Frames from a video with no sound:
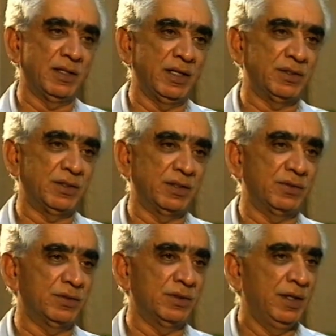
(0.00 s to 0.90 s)

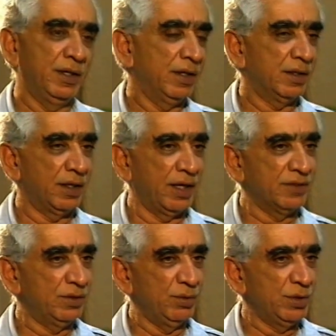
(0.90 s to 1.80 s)
relations
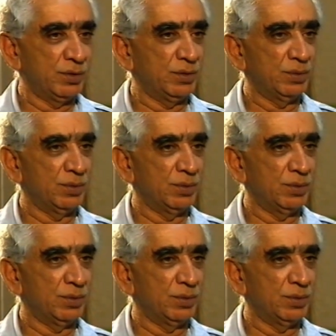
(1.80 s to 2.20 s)
as they wish to.